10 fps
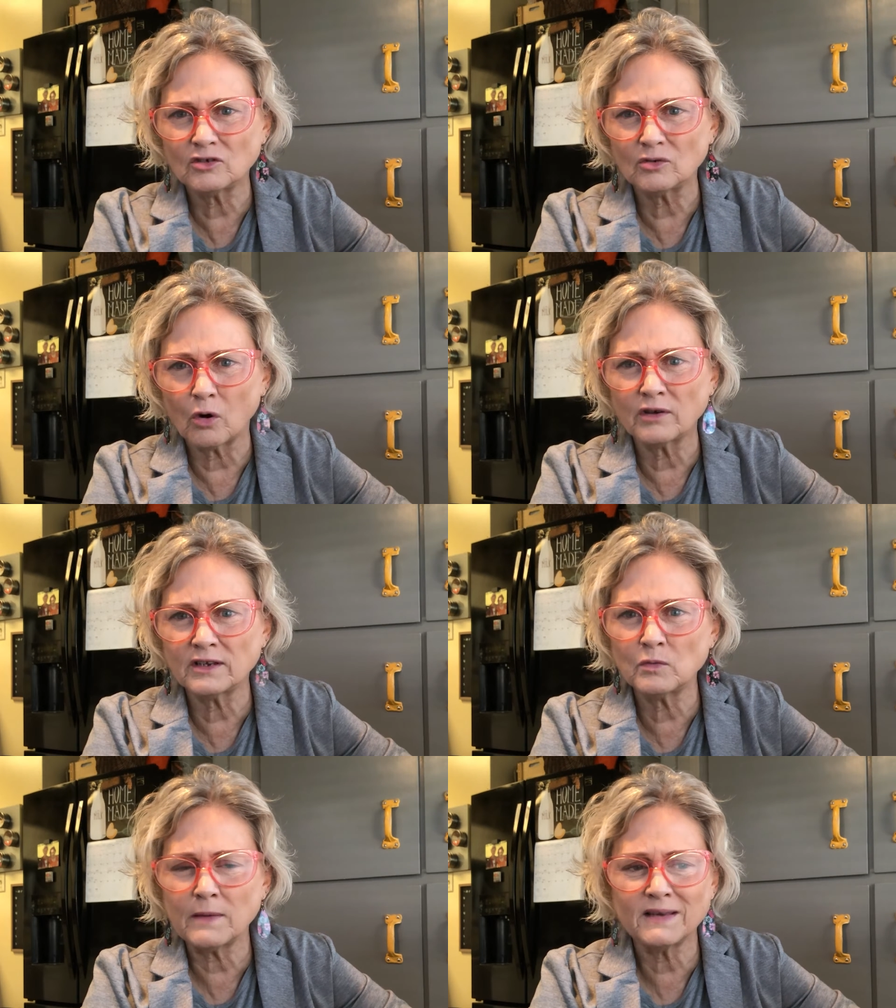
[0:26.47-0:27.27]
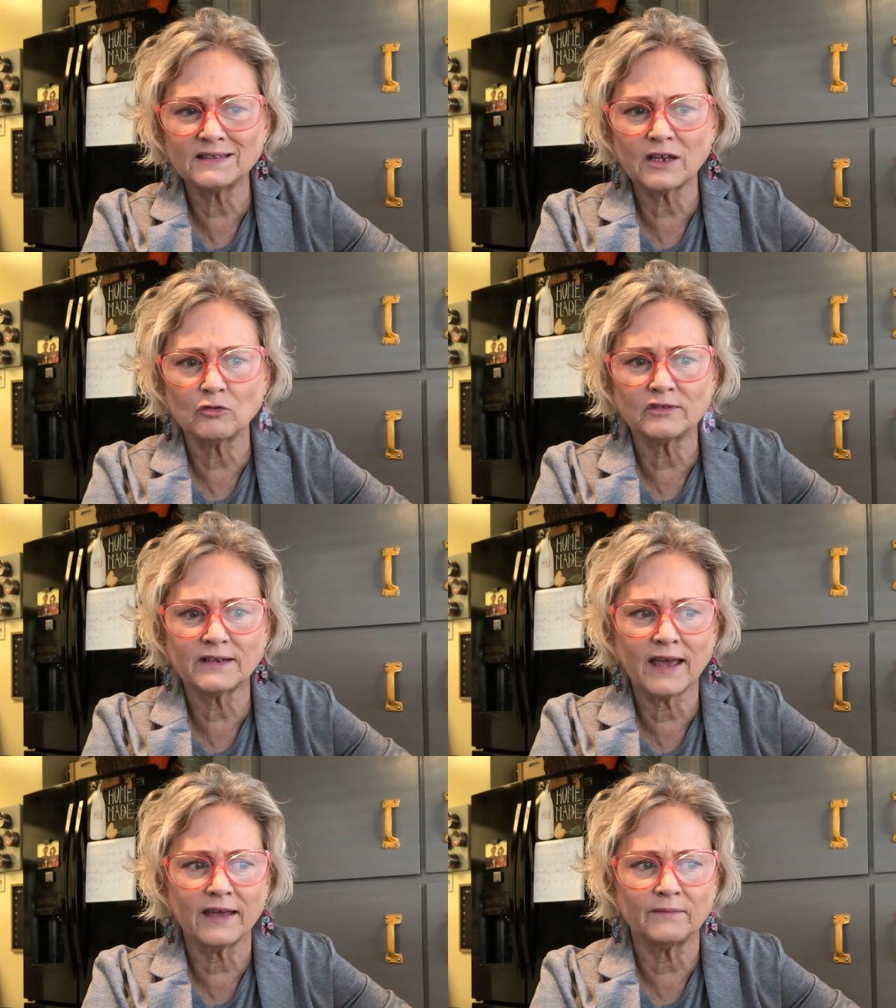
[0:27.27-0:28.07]
to, or did we
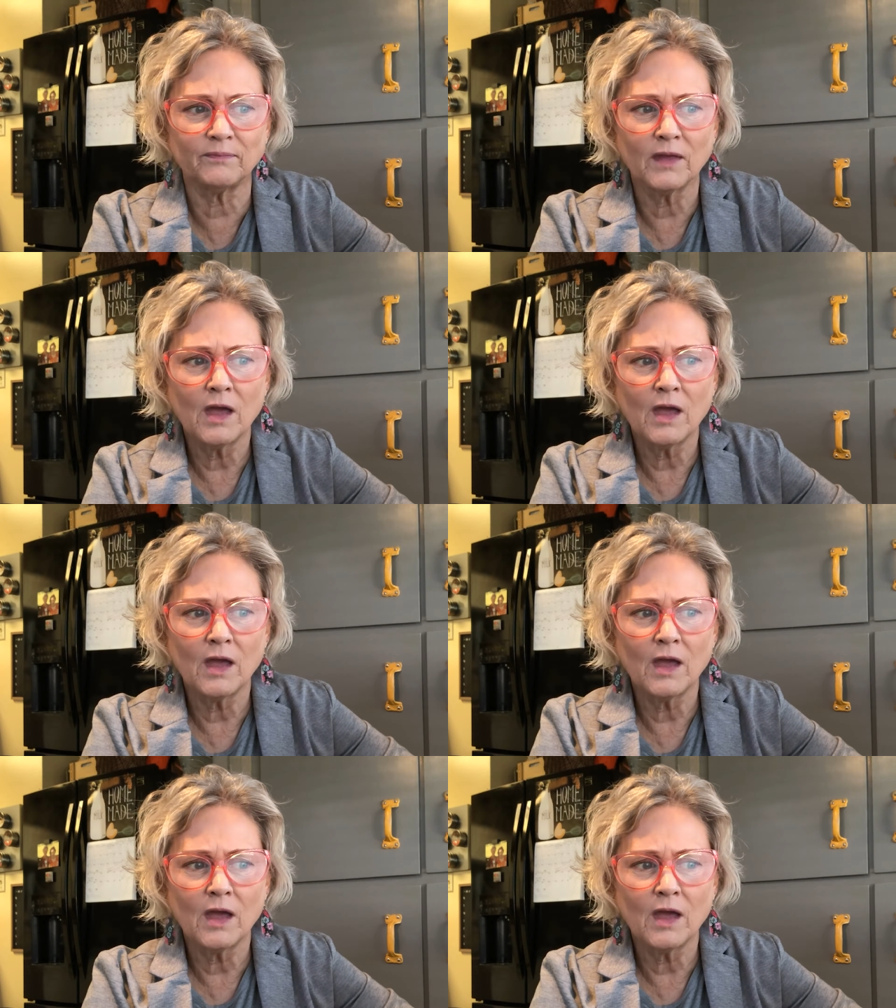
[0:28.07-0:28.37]
misunderstand?